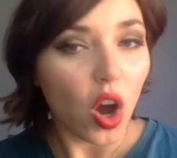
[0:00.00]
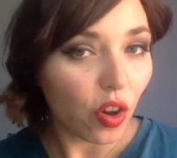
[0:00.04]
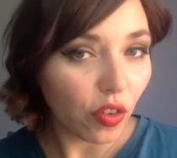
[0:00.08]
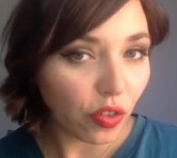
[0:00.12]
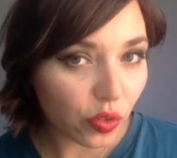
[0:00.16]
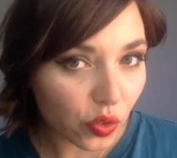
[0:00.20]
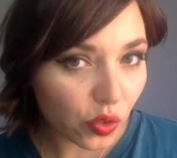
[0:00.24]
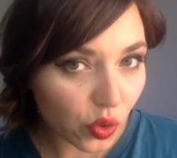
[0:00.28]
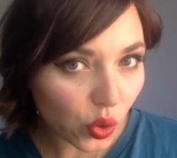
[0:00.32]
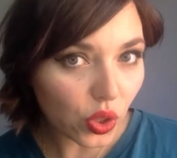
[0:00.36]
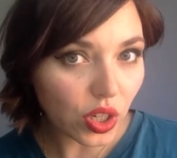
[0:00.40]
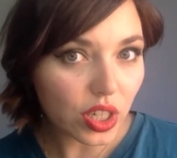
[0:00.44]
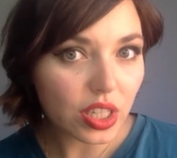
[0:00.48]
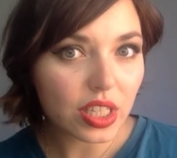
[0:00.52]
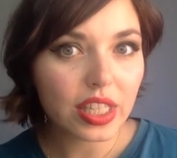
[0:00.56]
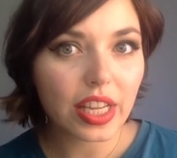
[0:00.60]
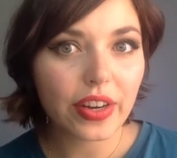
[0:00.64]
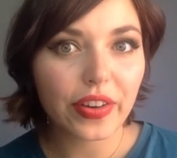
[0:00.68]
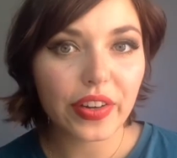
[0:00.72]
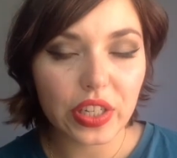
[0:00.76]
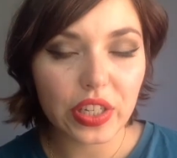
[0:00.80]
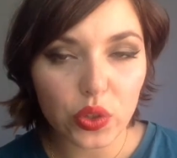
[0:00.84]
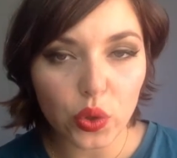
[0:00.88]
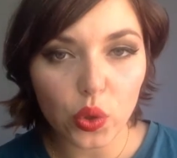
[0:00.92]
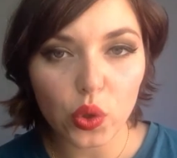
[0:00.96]
Of course,
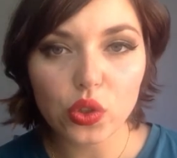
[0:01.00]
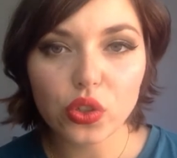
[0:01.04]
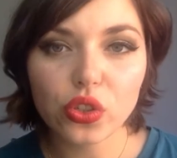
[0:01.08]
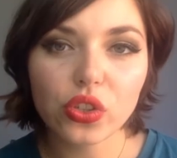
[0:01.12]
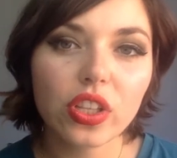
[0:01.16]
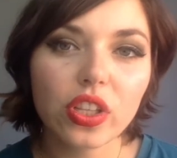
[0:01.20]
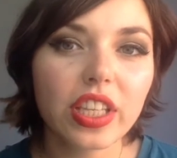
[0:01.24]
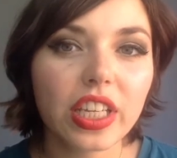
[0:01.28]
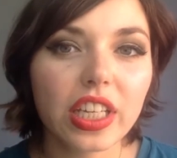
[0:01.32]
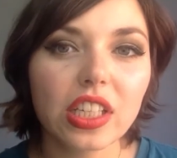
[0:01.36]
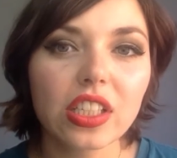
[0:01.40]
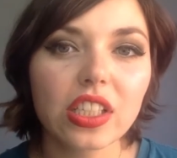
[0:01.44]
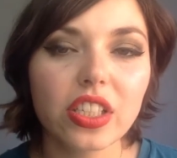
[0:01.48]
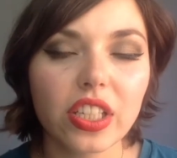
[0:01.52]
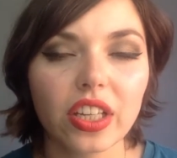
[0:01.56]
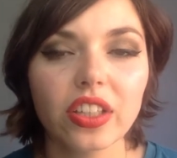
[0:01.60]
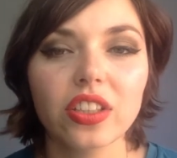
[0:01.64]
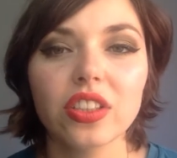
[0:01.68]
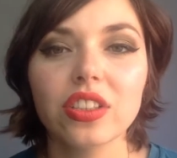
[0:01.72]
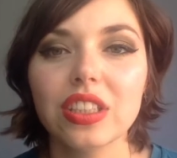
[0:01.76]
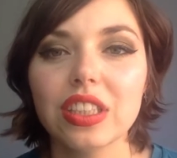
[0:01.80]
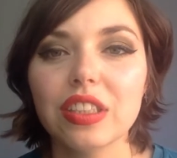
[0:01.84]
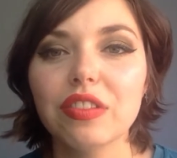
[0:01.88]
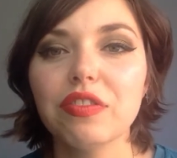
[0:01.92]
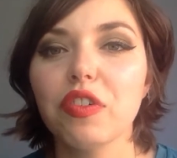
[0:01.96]
there is also the
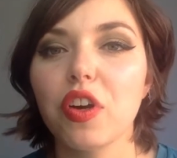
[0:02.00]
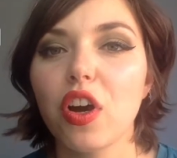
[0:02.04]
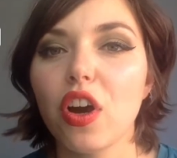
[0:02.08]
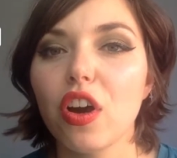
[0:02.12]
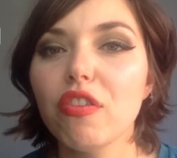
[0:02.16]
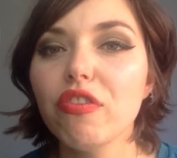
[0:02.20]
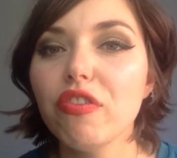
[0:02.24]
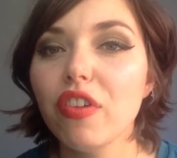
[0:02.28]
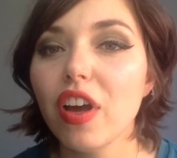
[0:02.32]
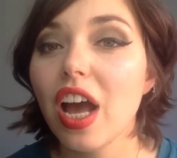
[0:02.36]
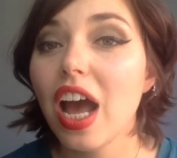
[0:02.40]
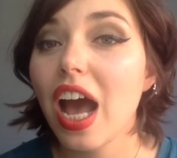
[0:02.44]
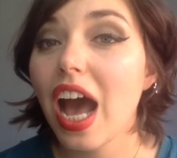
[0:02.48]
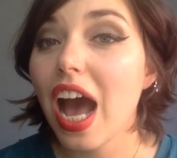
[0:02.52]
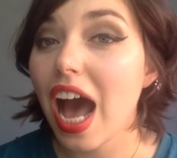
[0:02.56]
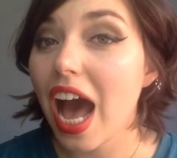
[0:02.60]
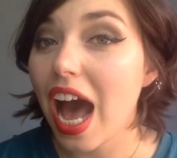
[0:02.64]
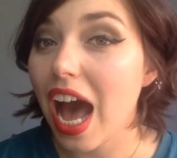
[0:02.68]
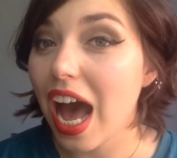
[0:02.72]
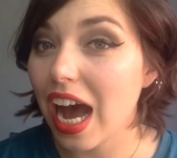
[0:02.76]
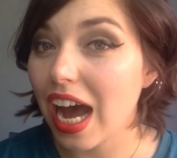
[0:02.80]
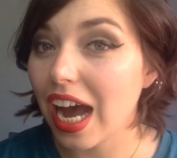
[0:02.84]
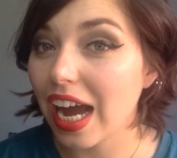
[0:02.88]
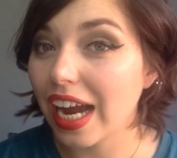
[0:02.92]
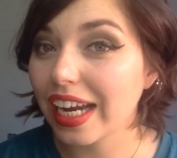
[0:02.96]
alternative of
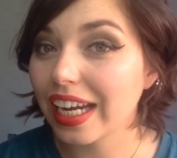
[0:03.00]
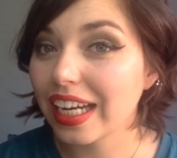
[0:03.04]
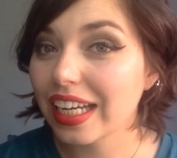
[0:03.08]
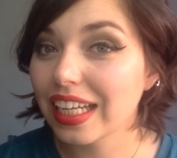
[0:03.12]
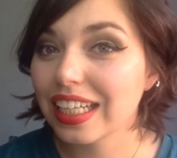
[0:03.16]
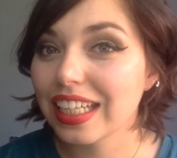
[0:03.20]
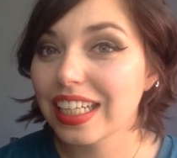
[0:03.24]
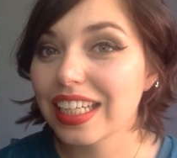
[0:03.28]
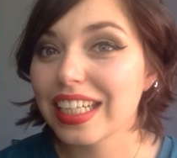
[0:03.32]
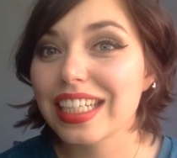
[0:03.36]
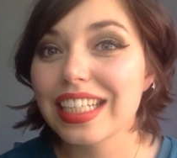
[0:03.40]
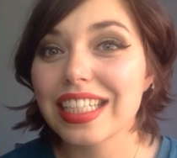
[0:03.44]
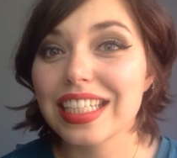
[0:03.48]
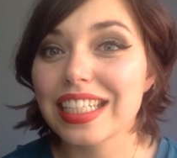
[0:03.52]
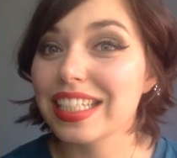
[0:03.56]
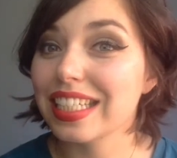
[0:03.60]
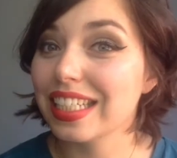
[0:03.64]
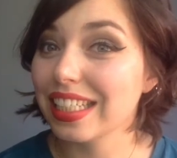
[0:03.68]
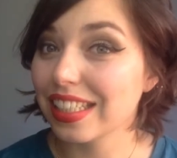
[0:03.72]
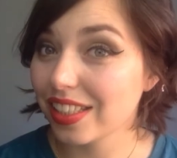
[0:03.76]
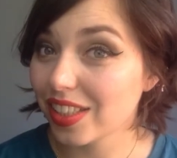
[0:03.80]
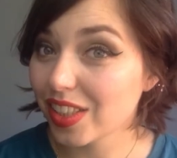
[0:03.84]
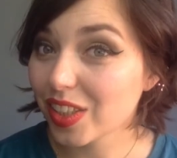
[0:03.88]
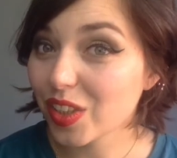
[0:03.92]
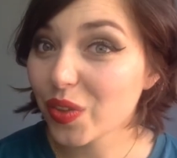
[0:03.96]
I
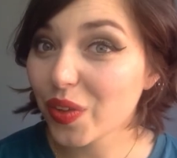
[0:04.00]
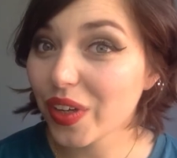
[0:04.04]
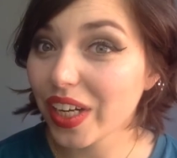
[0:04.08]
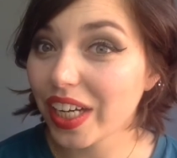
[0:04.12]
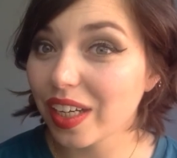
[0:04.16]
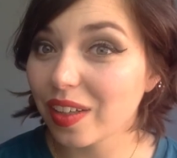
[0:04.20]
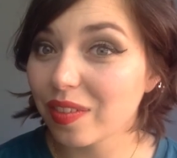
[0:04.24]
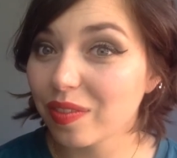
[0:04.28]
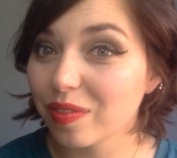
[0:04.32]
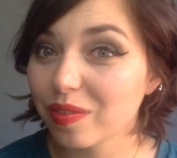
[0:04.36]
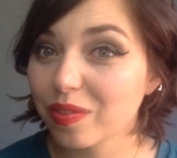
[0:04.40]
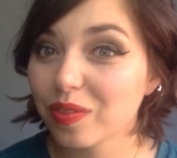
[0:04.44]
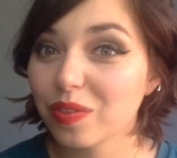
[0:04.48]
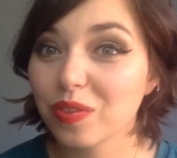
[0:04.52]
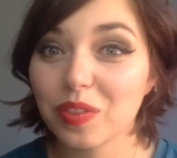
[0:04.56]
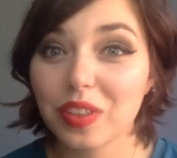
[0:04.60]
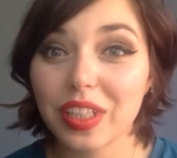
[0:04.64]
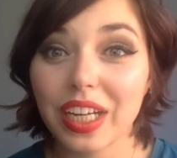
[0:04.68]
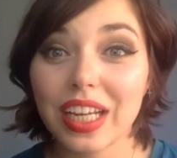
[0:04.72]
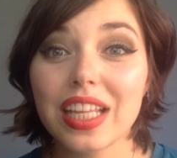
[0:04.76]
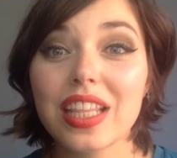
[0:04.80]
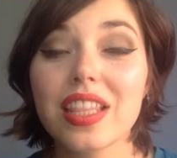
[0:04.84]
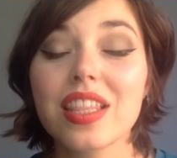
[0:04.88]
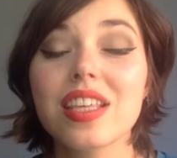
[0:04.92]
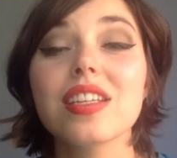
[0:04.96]
disagree.
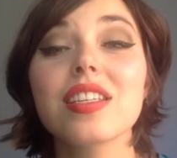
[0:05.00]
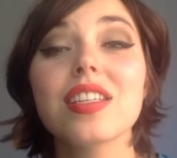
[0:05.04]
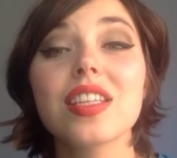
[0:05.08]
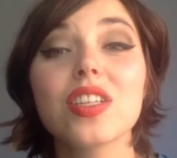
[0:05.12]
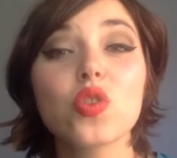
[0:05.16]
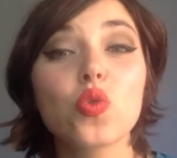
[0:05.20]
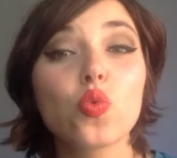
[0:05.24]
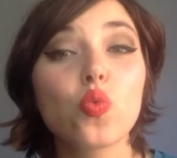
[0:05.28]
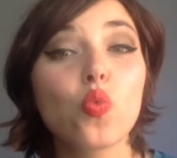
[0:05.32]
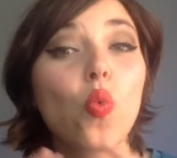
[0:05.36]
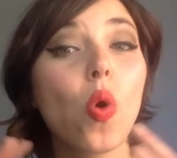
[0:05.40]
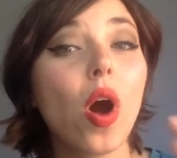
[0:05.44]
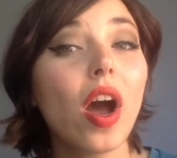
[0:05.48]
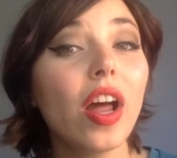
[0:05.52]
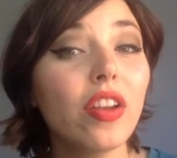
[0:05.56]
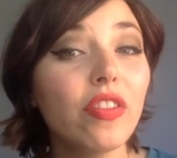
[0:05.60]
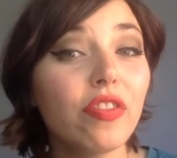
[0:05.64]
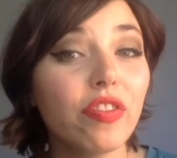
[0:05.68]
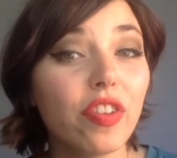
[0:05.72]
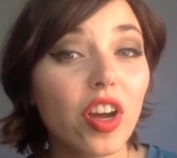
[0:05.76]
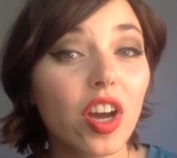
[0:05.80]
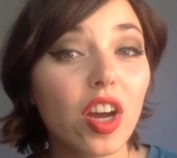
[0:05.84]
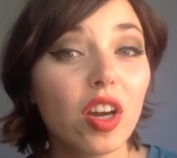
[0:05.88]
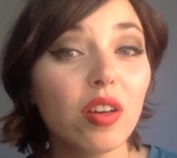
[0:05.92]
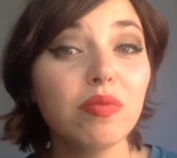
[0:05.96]
Okay, this is
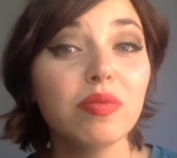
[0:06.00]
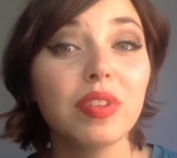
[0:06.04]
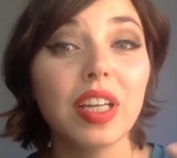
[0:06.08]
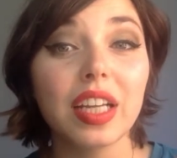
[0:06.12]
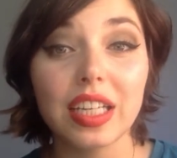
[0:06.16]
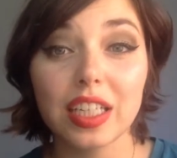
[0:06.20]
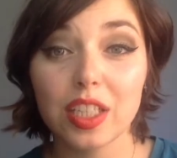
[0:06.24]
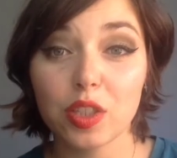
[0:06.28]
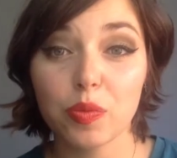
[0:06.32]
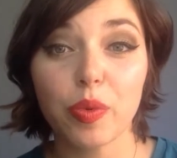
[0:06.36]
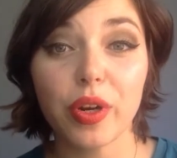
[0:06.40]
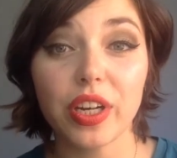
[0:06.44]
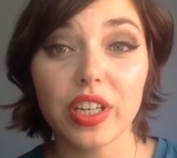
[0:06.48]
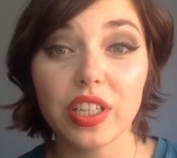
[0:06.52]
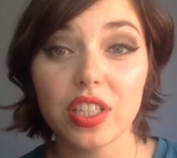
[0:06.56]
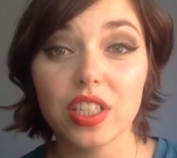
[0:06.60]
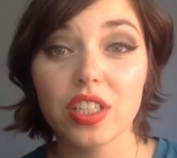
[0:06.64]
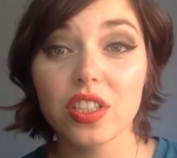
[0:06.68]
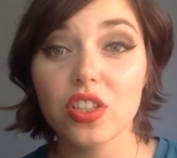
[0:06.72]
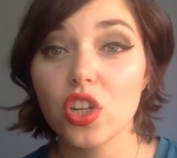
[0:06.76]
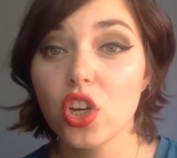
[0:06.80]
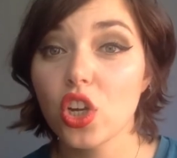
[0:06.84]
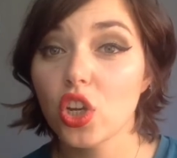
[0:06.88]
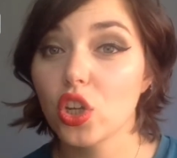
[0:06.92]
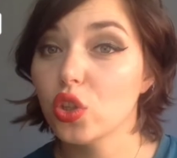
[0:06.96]
one verb that
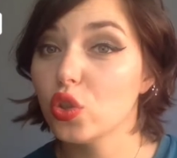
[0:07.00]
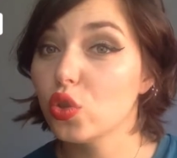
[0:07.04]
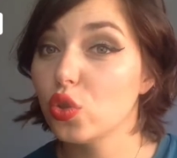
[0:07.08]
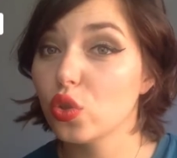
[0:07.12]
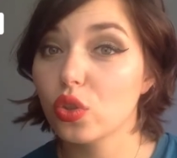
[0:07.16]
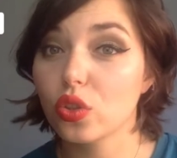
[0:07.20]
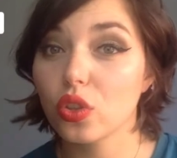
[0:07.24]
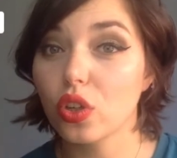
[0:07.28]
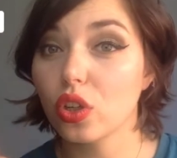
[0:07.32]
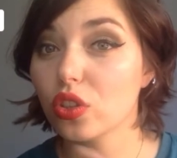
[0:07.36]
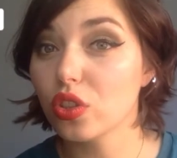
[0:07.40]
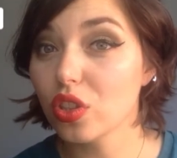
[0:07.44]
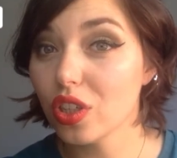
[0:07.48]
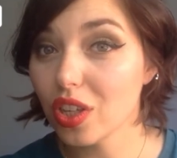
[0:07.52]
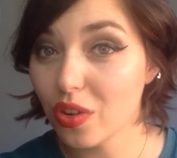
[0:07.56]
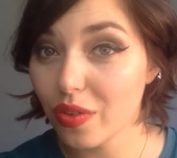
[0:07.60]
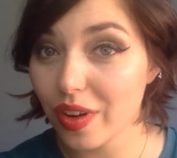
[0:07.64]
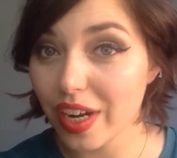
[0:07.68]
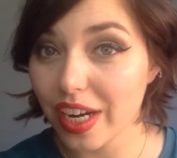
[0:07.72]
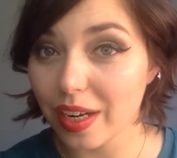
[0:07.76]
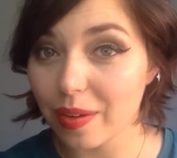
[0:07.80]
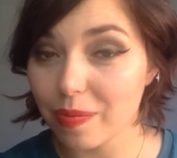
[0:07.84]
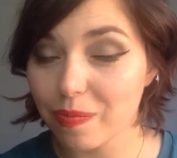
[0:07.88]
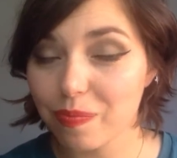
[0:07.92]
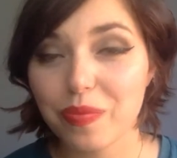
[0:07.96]
expresses do not
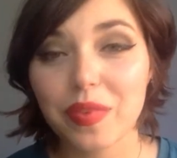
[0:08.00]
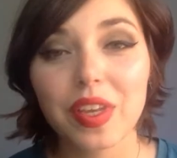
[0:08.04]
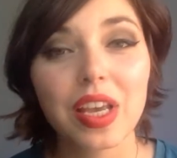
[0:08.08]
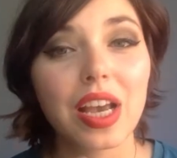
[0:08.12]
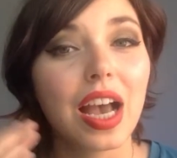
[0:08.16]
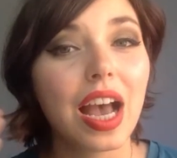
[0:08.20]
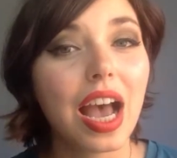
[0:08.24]
agree.